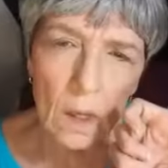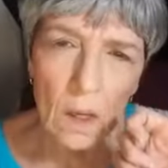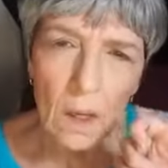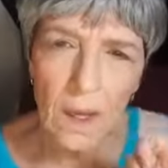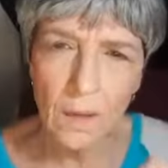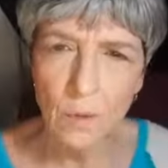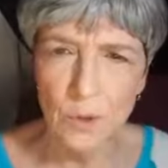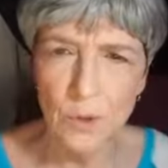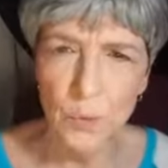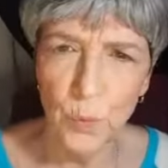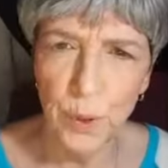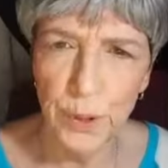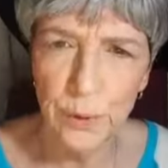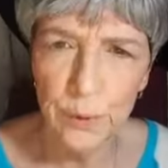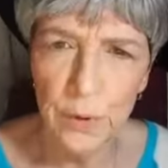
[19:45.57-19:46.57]
that was
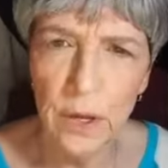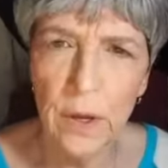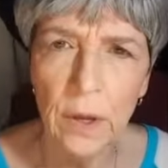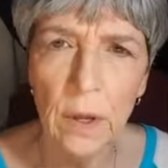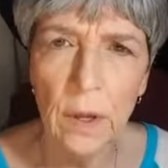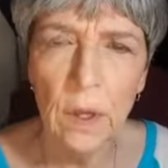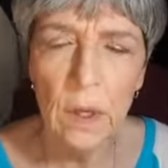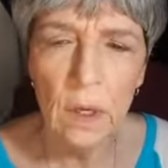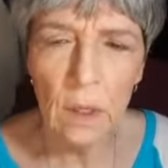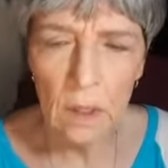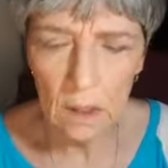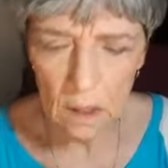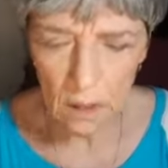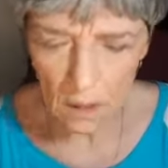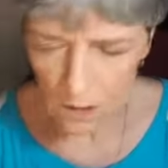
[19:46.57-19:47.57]
weird.
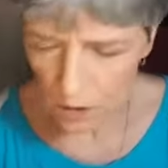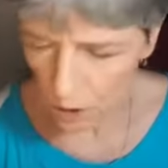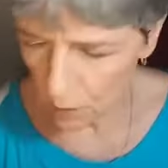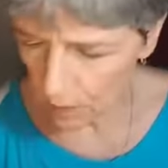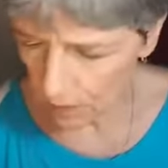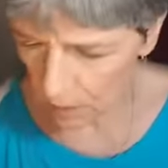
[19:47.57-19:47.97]
Stupid